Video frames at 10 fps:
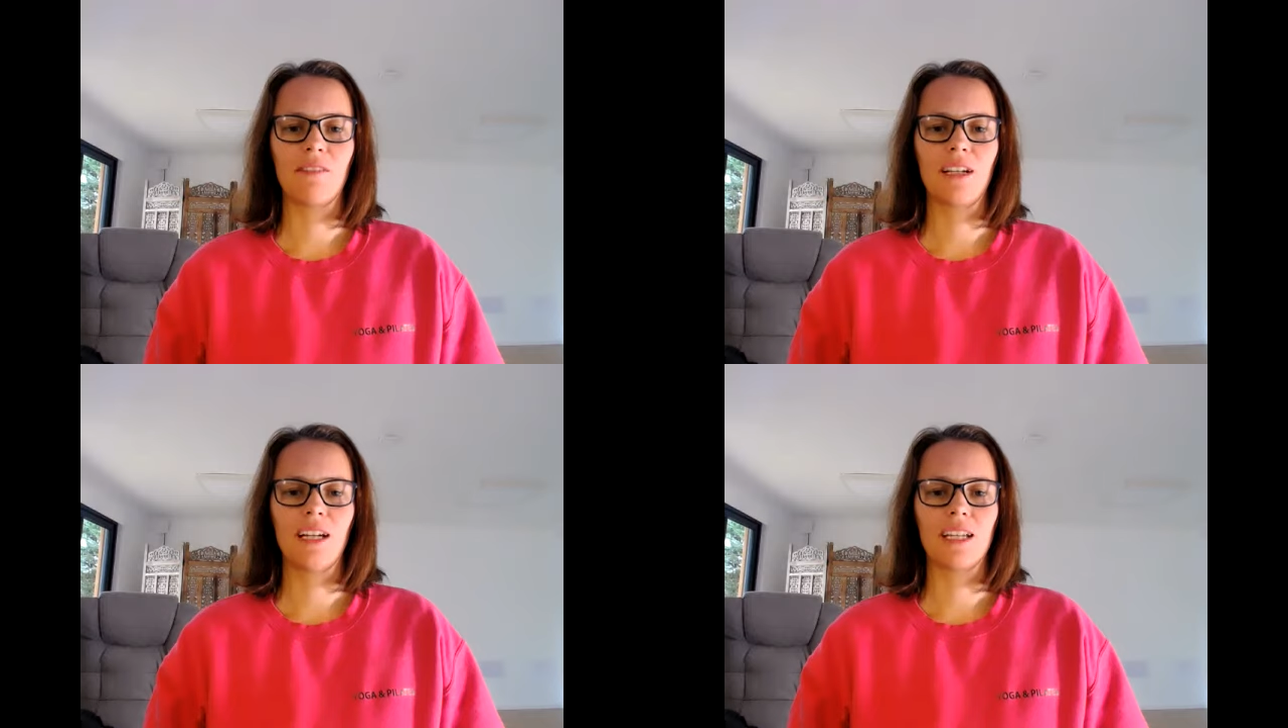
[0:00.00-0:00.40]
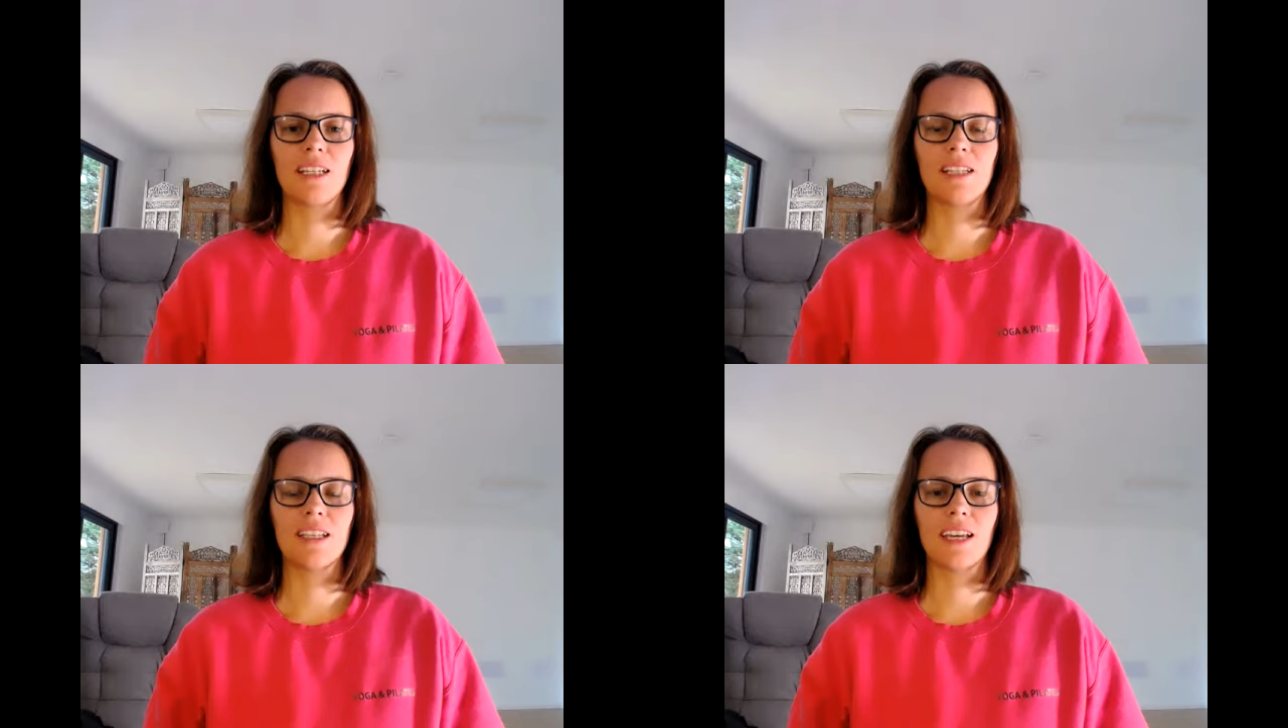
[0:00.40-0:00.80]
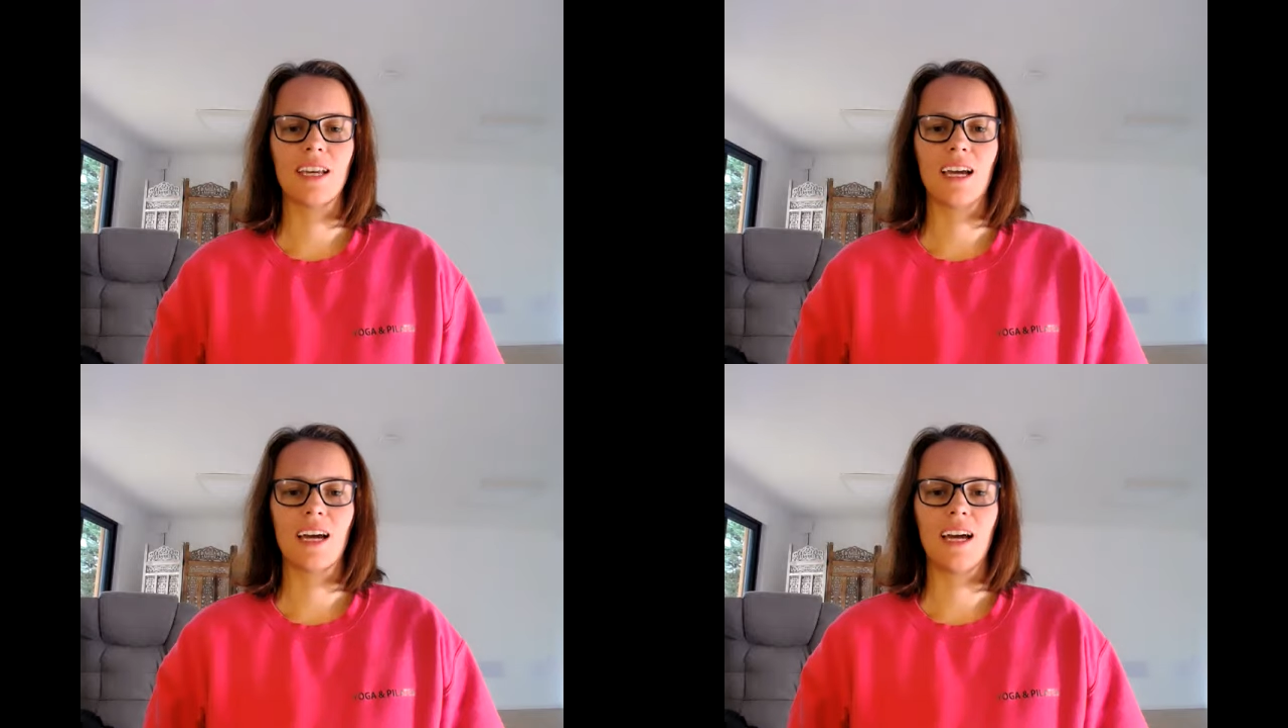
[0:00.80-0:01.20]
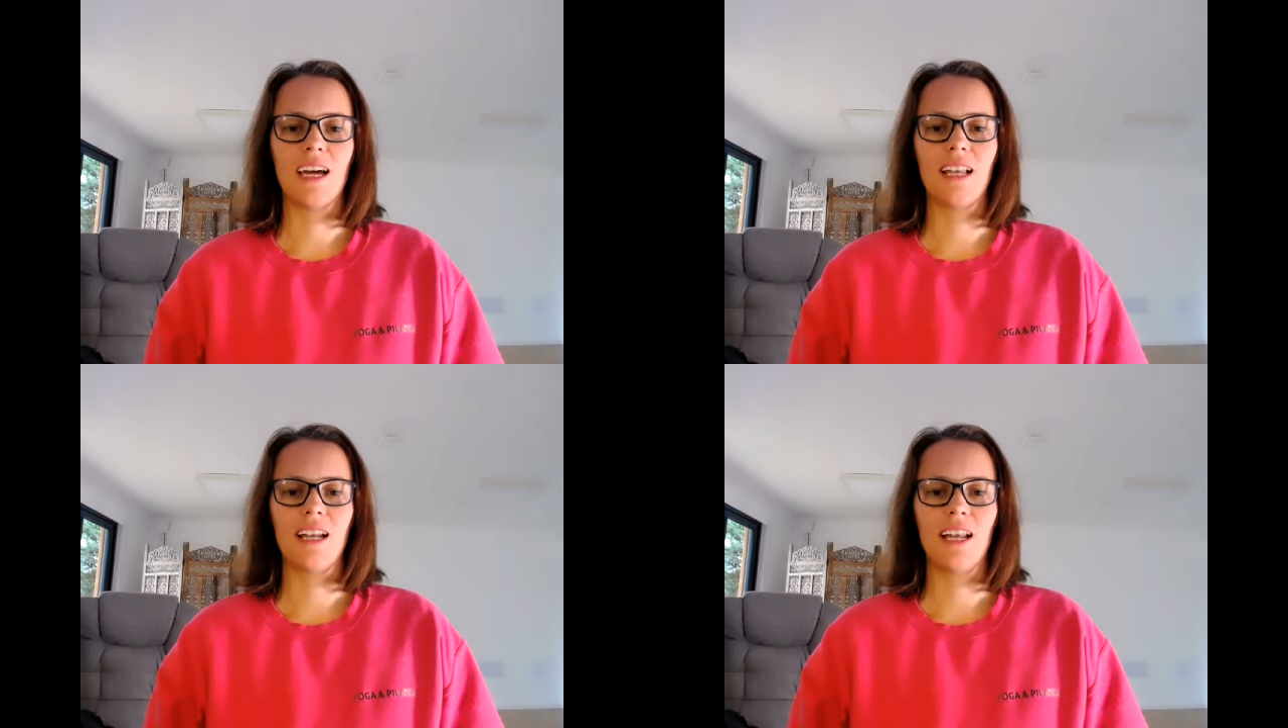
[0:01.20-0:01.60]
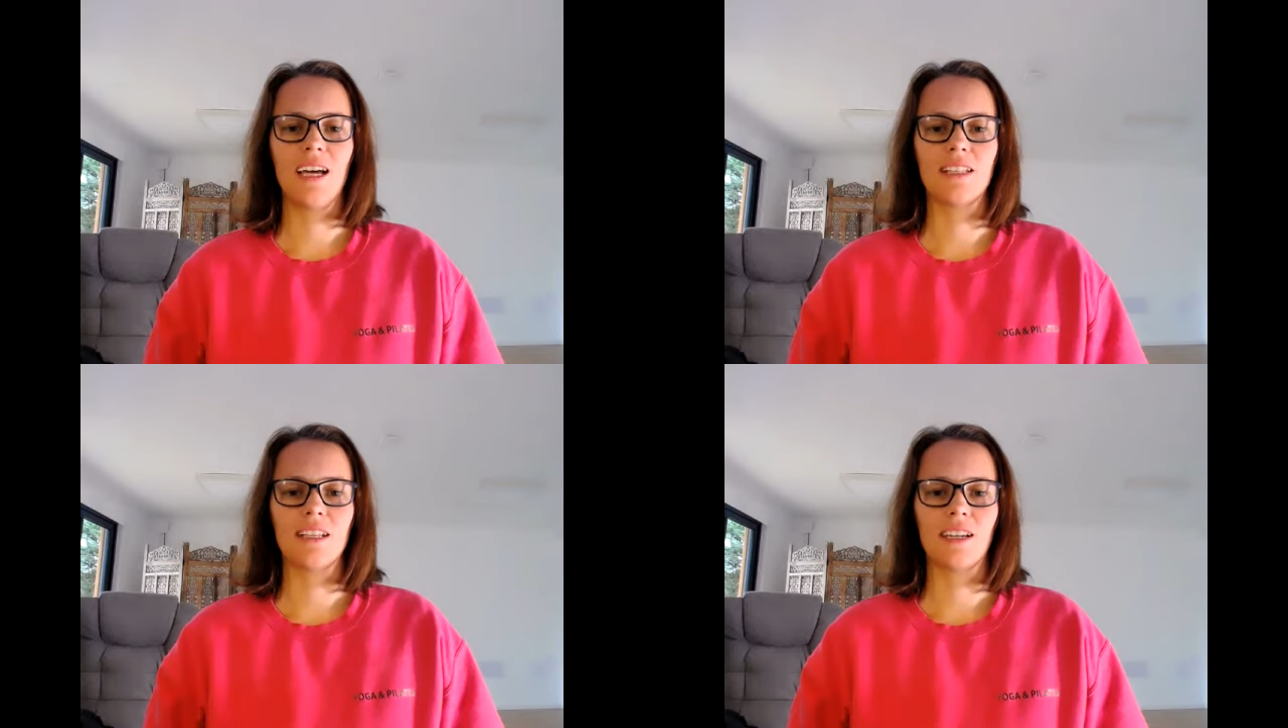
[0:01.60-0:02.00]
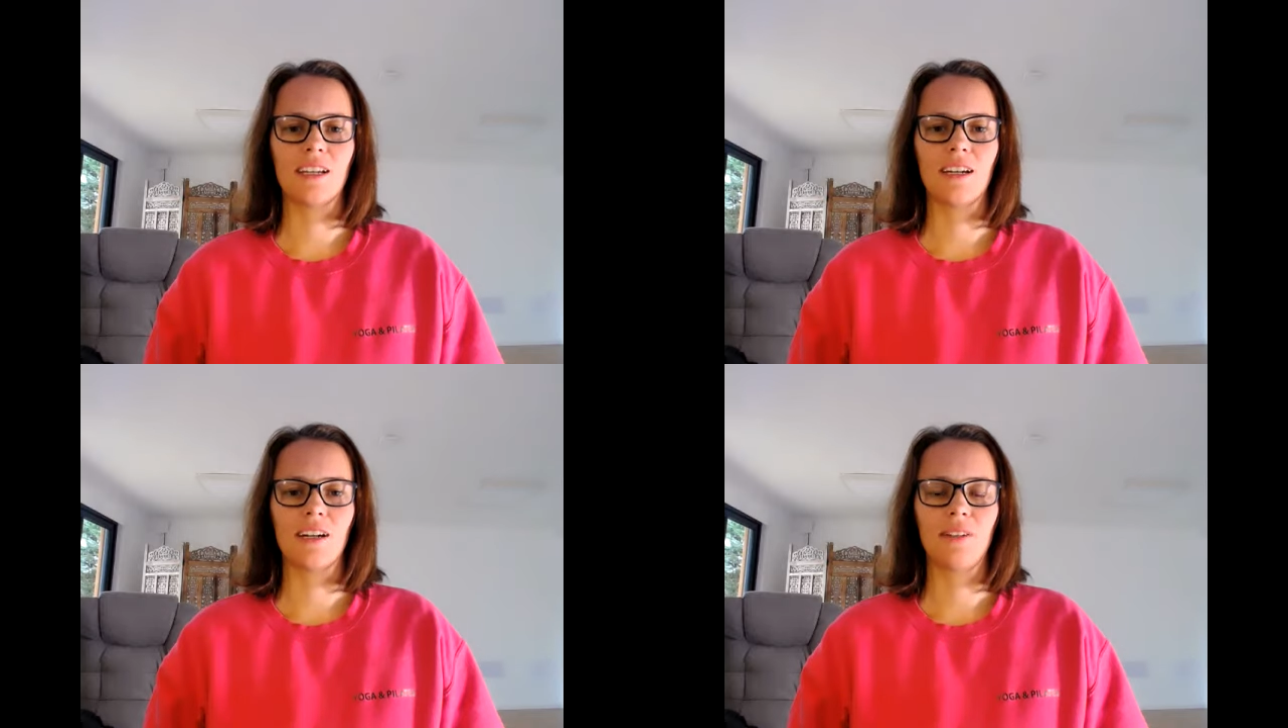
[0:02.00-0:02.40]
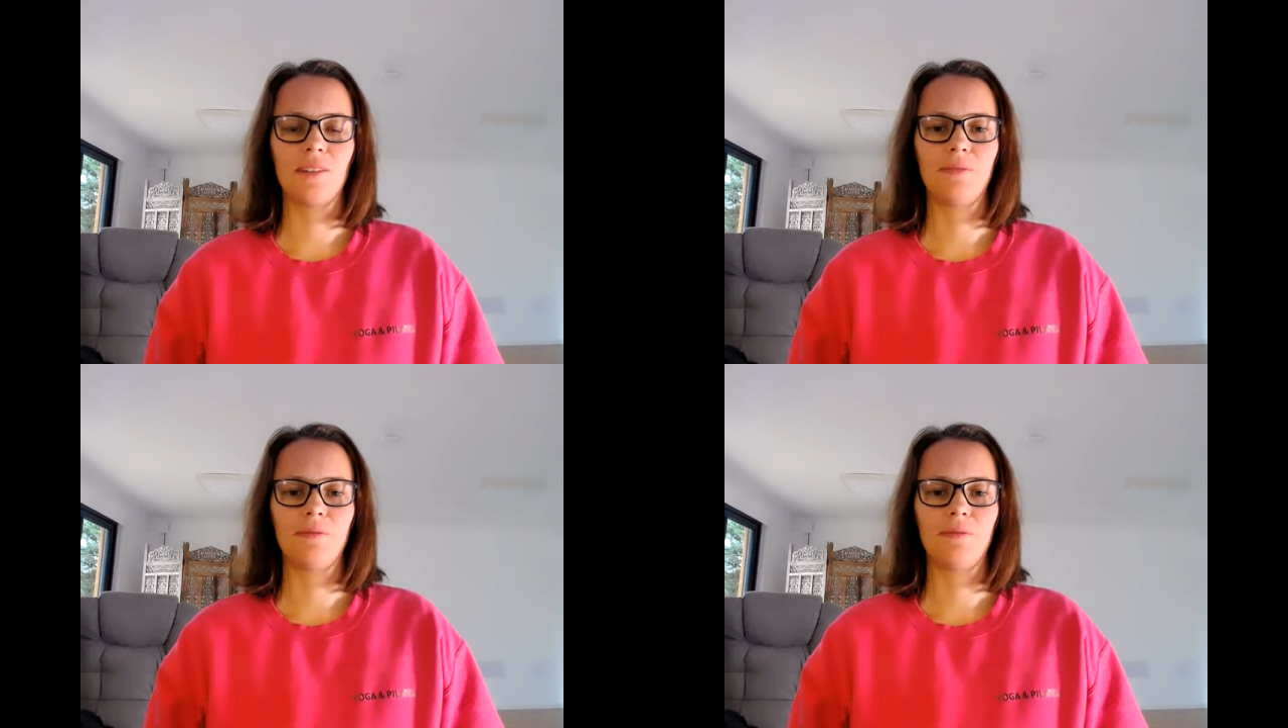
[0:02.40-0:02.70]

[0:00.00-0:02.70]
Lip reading: releasing and letting go.